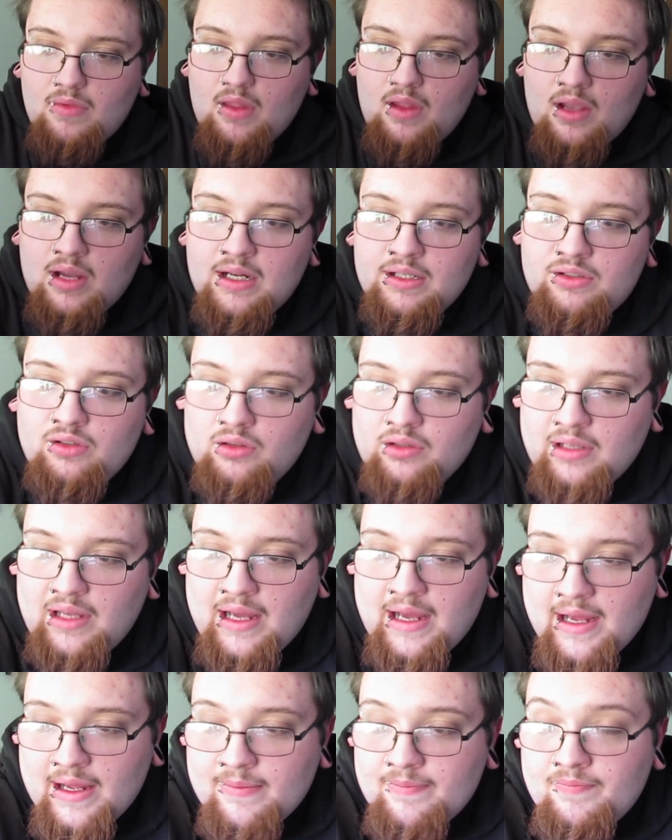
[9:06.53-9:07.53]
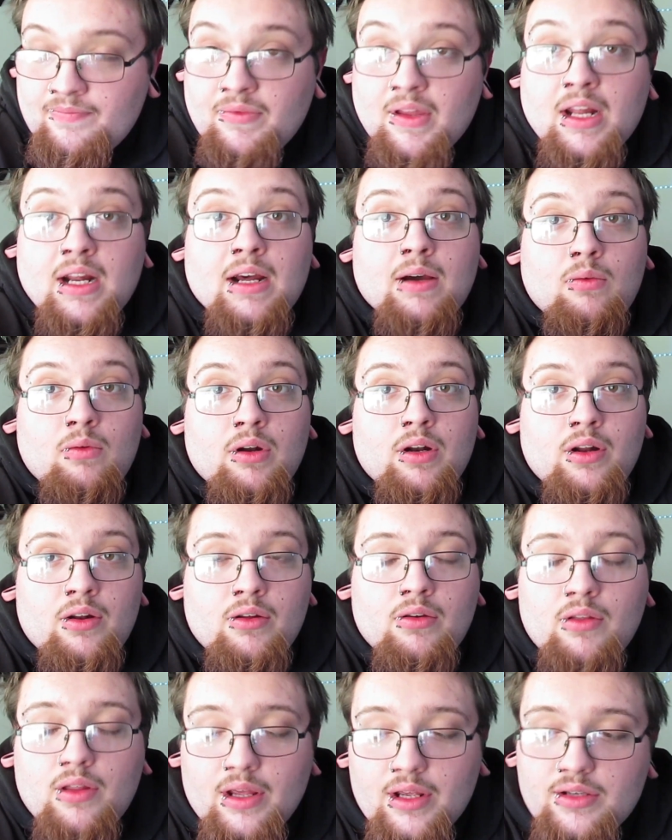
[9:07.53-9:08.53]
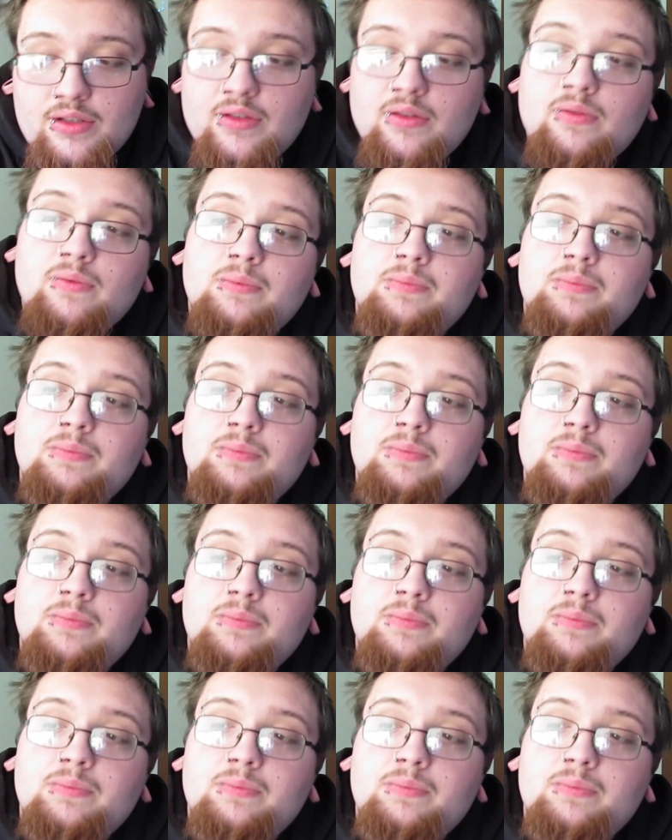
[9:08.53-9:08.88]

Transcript: I told the guy that I want to do this.